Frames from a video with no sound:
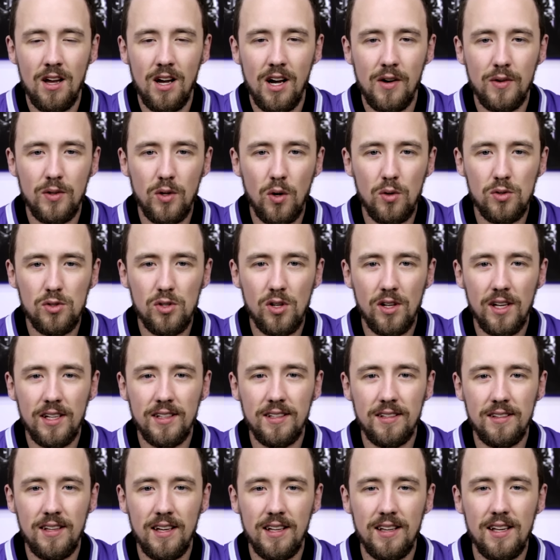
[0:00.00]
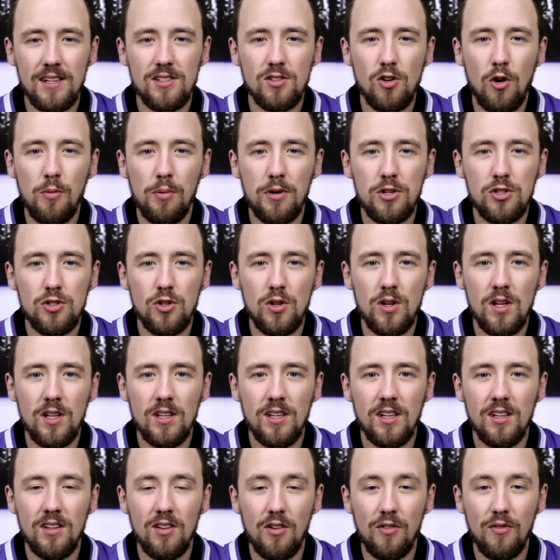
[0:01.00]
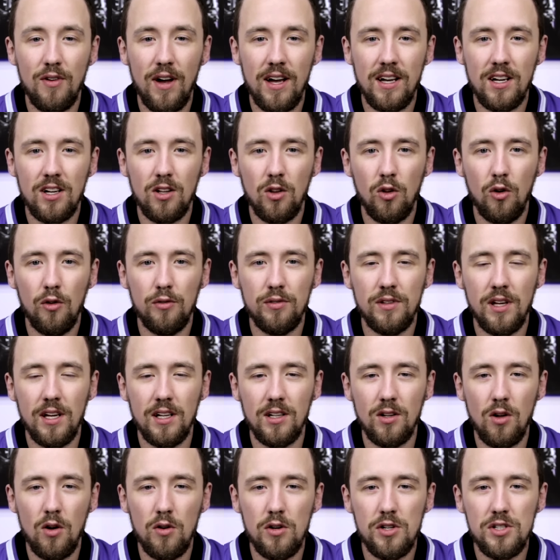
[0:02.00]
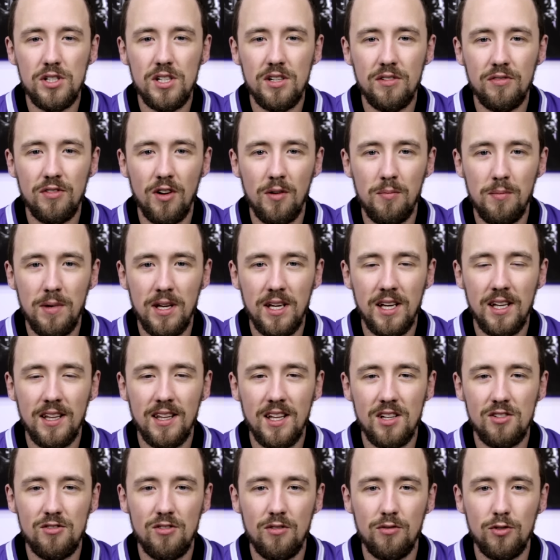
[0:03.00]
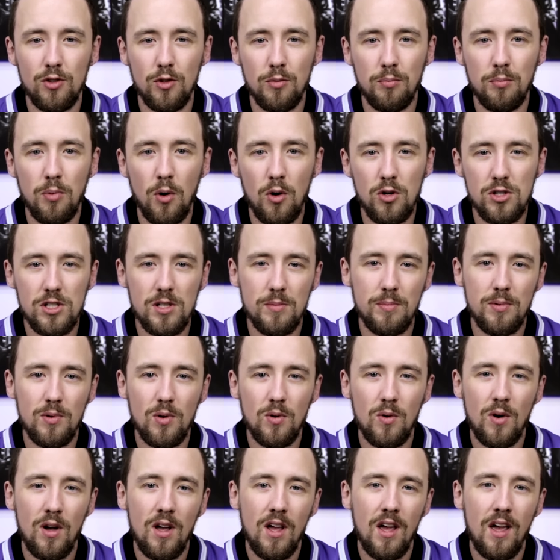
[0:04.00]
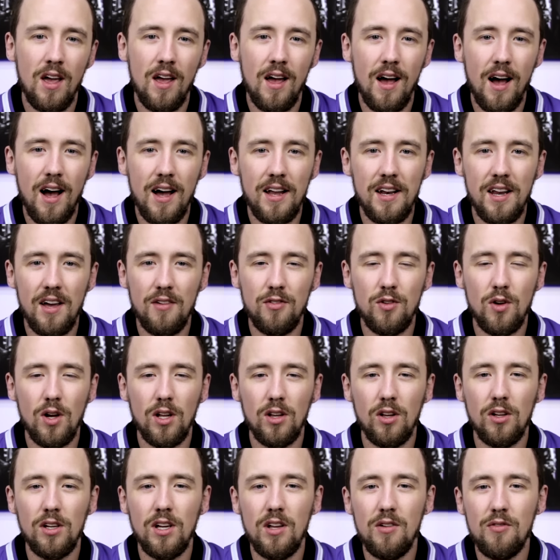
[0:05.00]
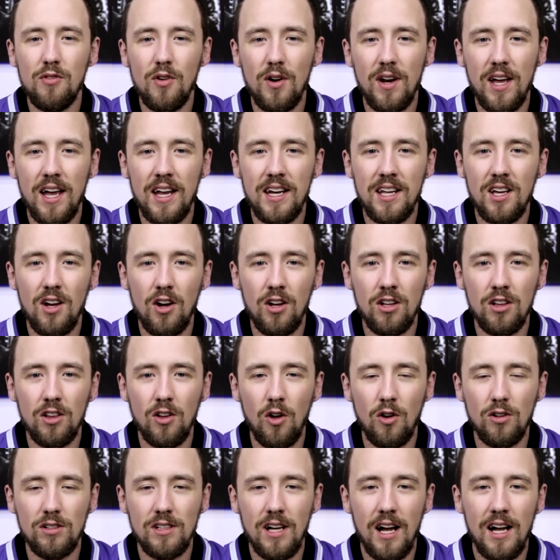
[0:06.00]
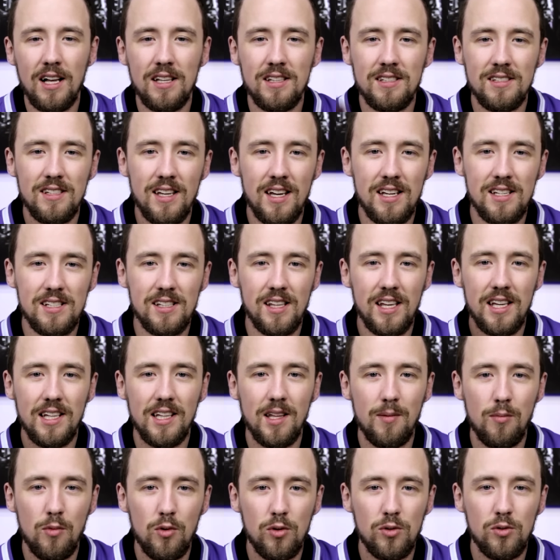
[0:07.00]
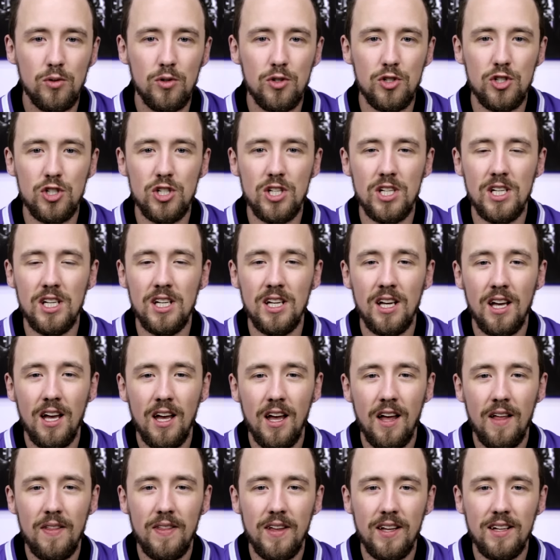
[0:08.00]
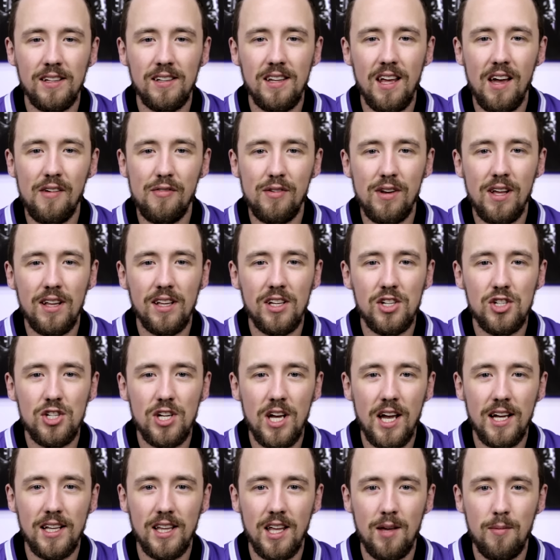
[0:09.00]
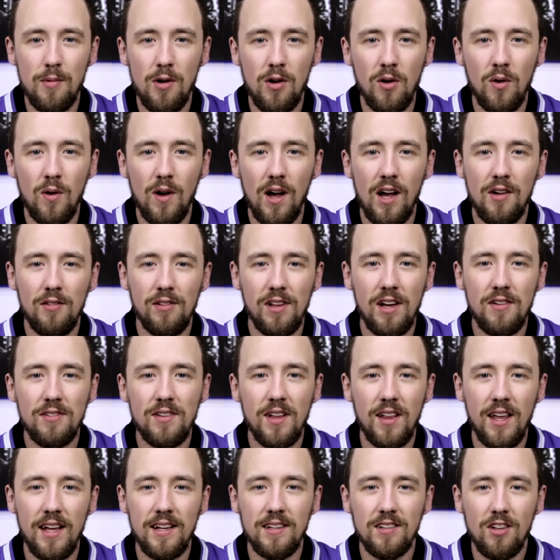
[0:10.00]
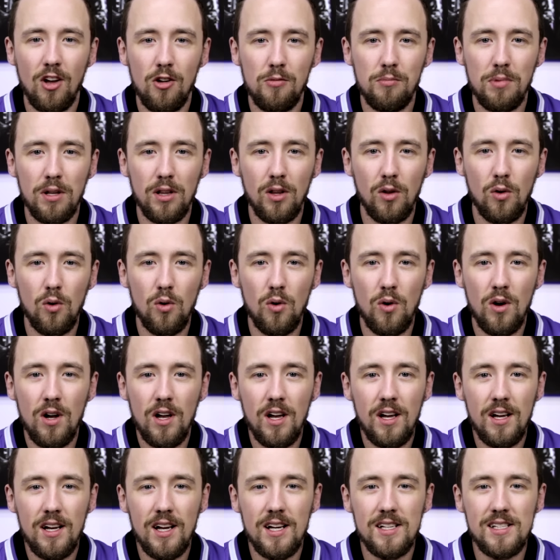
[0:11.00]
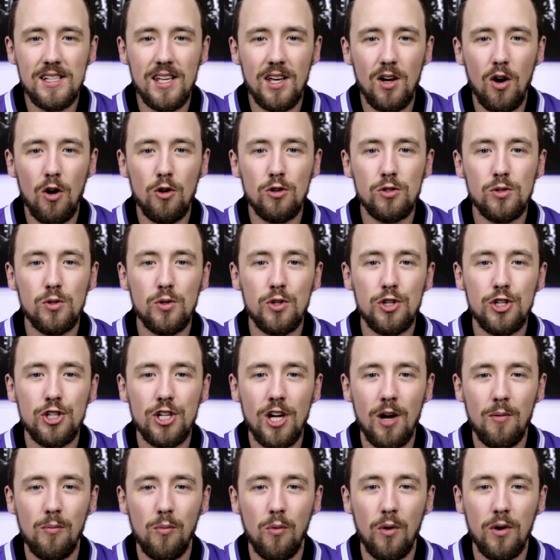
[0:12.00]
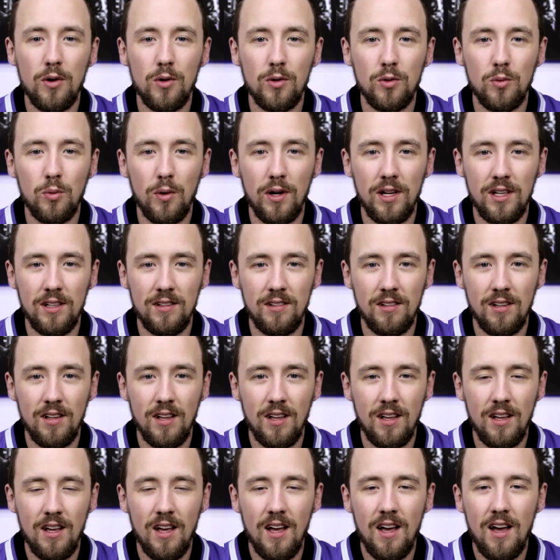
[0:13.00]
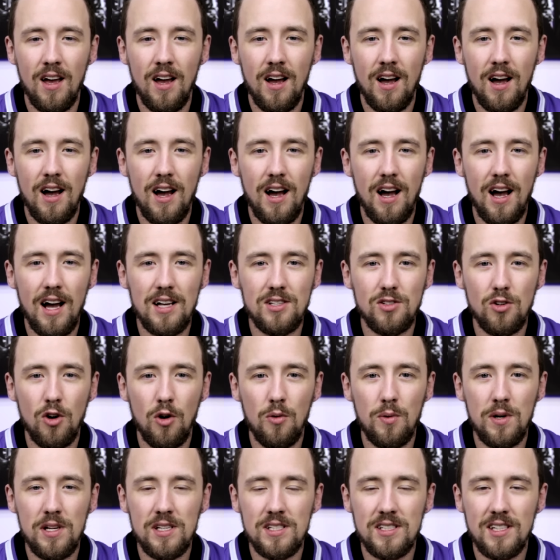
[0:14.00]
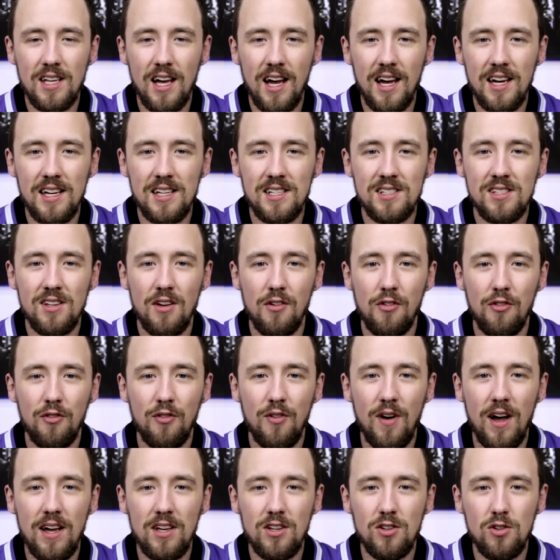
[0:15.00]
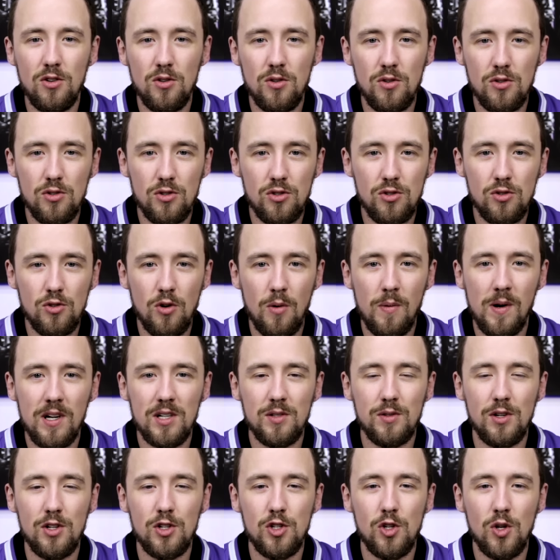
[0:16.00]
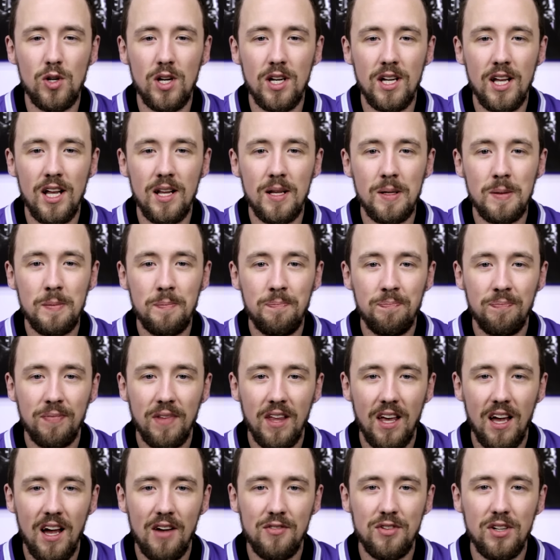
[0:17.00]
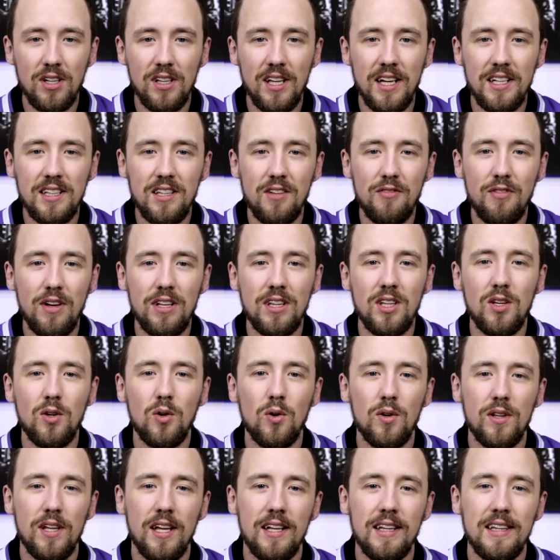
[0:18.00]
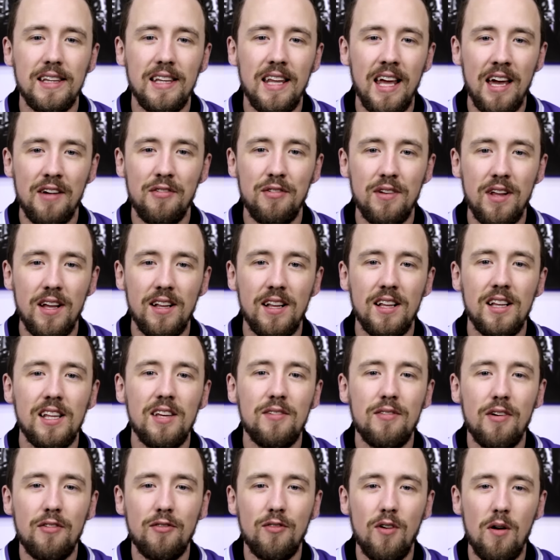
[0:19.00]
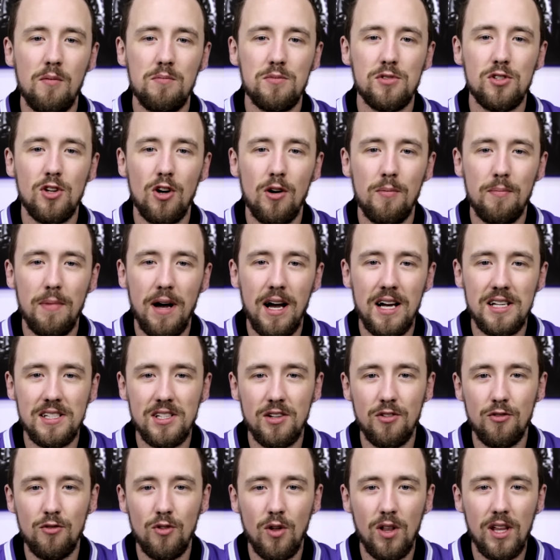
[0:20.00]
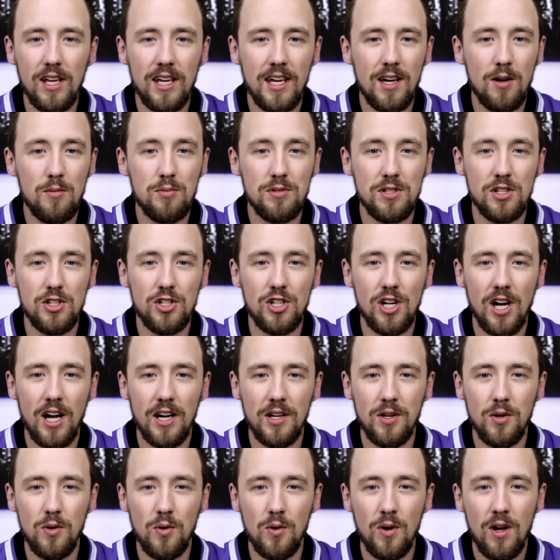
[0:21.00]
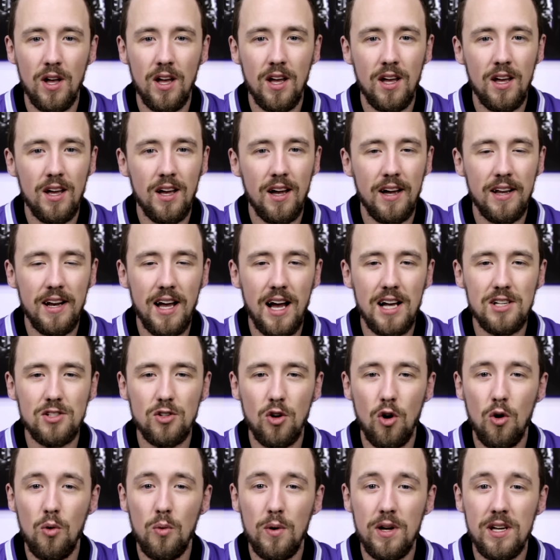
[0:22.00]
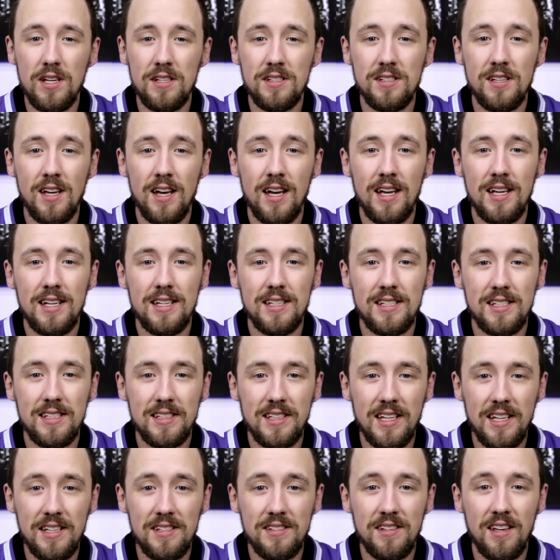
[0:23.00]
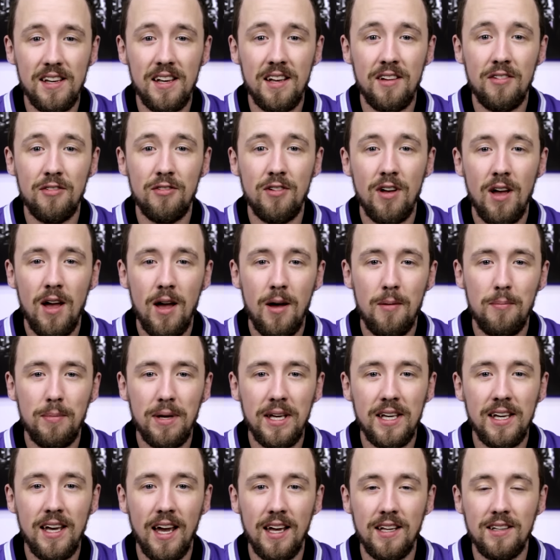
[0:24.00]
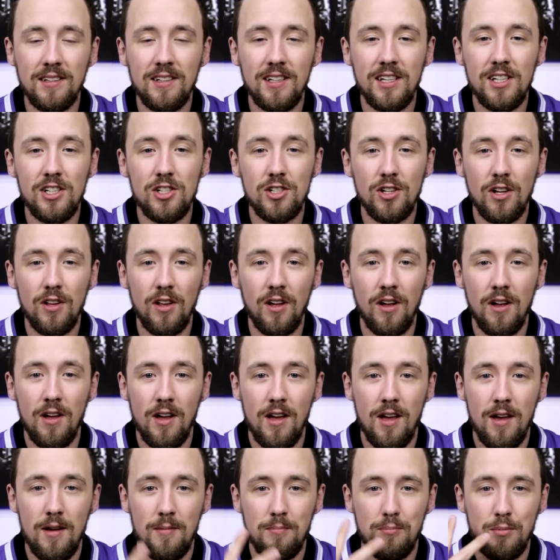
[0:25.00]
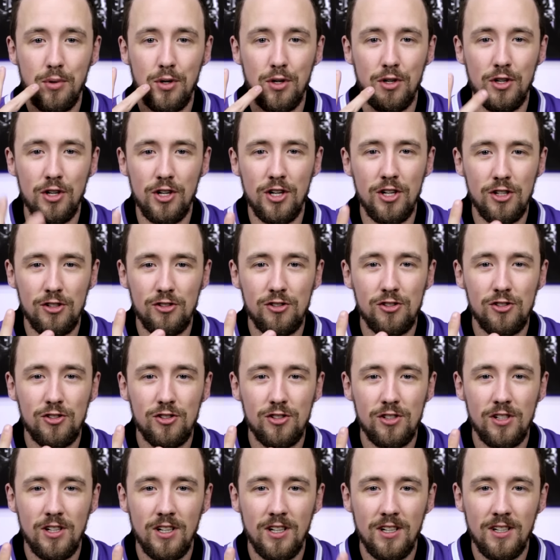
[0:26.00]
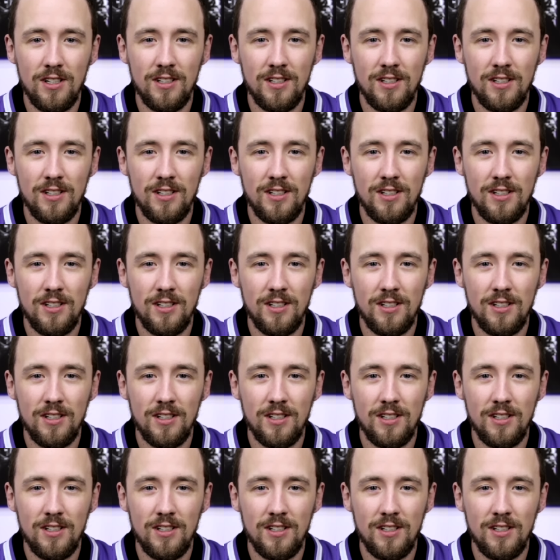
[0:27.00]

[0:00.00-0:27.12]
I would also like to take this opportunity to thank Clove Technology for making this review possible and if you're looking for any unlocked handsets like the Moto G then definitely check them out, I've left a link down below as they also ship worldwide. As always guys, thank you so much for tuning in if you liked the video then definitely leave a thumbs up as it really helps the channel and as always stay safe, be kind to each other. Peace!